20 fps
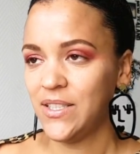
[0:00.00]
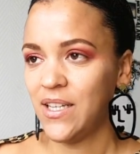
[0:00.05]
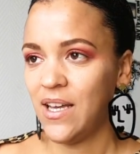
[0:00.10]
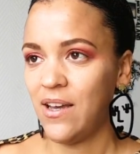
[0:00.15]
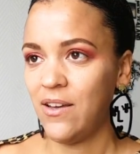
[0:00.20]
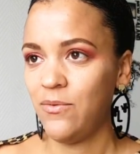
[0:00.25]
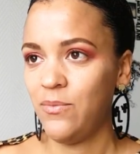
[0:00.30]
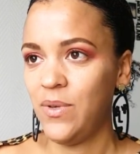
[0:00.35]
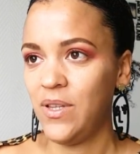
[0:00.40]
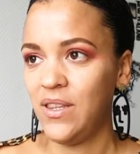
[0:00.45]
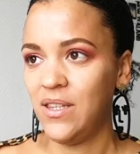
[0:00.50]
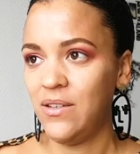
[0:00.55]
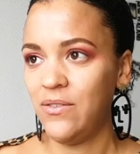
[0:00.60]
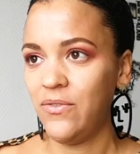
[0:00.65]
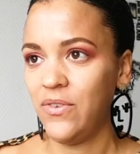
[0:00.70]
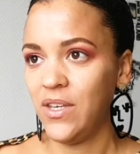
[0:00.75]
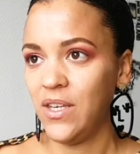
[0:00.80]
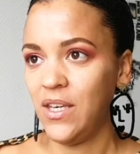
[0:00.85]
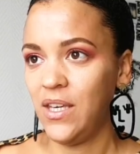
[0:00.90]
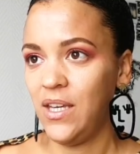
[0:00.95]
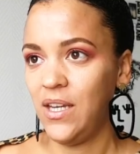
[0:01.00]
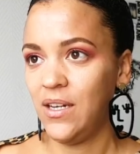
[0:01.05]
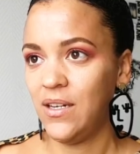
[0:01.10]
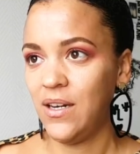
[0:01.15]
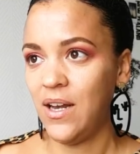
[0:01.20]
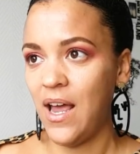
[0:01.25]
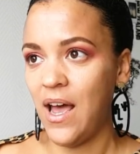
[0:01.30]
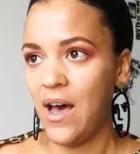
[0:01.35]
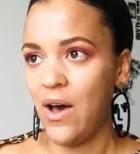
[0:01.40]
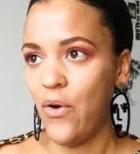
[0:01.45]
I've been living here
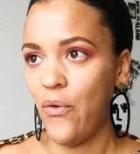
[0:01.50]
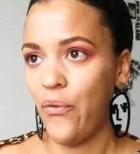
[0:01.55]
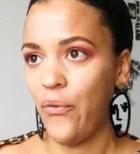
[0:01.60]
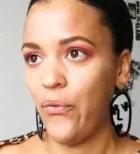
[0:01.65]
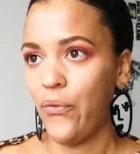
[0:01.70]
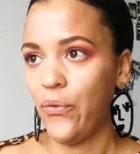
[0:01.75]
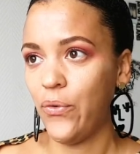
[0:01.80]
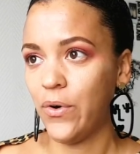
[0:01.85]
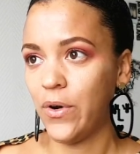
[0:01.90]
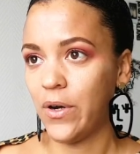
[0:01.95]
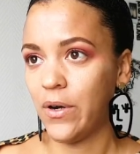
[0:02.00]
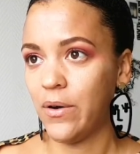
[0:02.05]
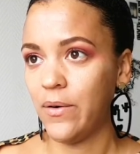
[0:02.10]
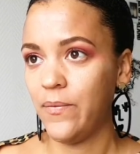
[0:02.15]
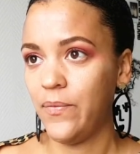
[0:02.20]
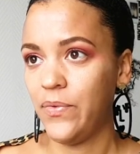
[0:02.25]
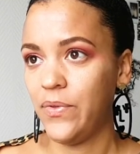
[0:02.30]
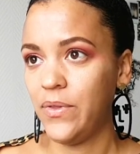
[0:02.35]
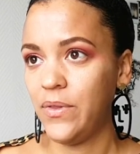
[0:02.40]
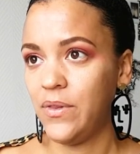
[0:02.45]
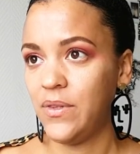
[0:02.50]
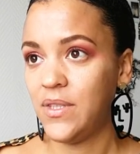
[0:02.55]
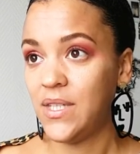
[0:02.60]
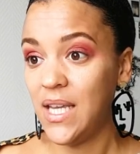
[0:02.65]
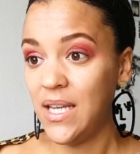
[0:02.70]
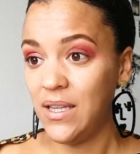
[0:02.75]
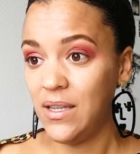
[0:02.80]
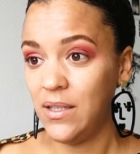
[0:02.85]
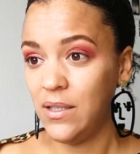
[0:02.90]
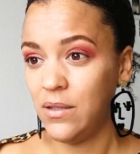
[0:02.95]
now for
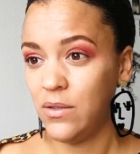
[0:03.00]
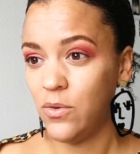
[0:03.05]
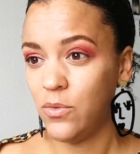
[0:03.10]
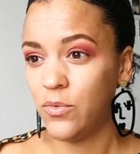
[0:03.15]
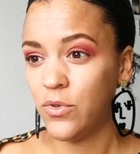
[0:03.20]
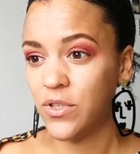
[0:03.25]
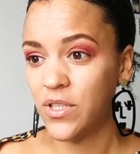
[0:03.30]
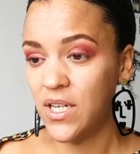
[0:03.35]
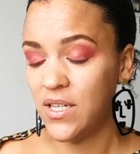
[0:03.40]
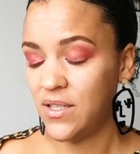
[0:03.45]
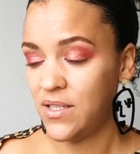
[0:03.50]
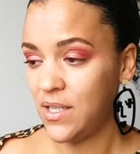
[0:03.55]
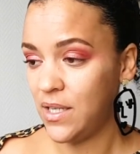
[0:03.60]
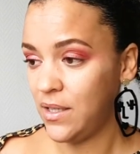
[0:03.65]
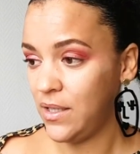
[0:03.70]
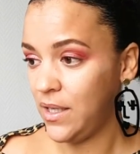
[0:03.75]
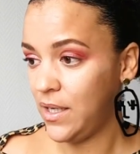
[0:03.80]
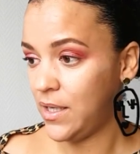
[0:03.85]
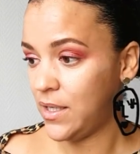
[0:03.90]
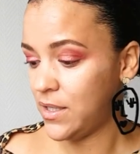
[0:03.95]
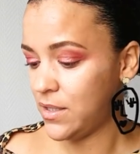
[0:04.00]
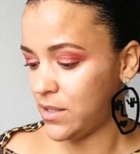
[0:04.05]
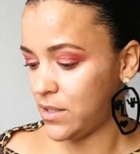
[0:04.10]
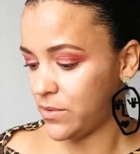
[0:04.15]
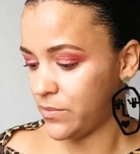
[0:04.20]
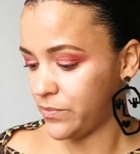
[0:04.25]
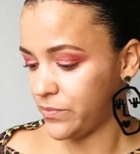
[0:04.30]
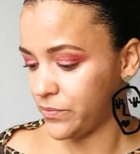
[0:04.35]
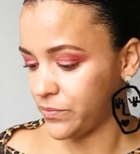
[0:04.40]
more than 10 years.